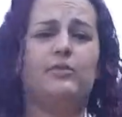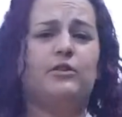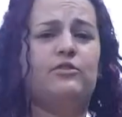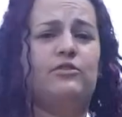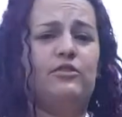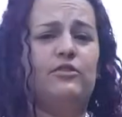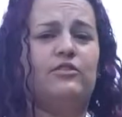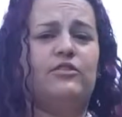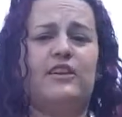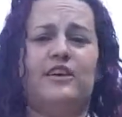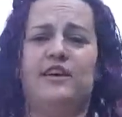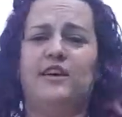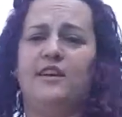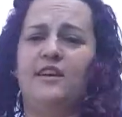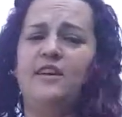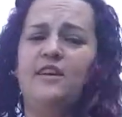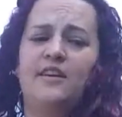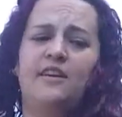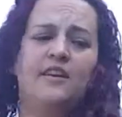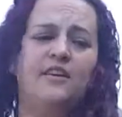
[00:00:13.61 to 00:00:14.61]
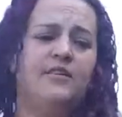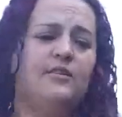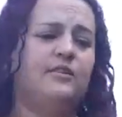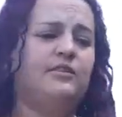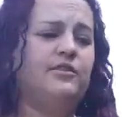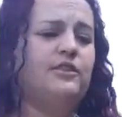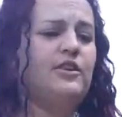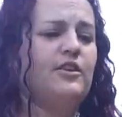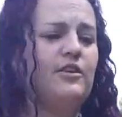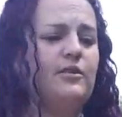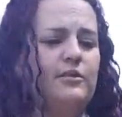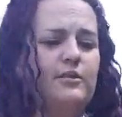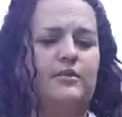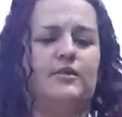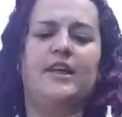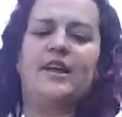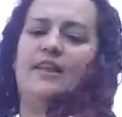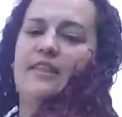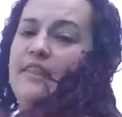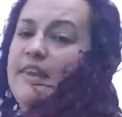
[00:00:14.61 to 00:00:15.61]
which you see, which go
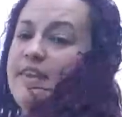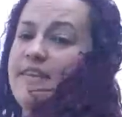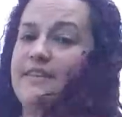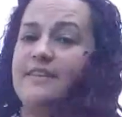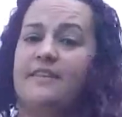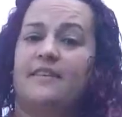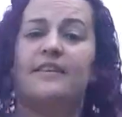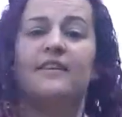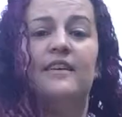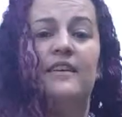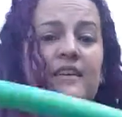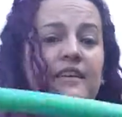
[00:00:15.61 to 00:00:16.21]
like this.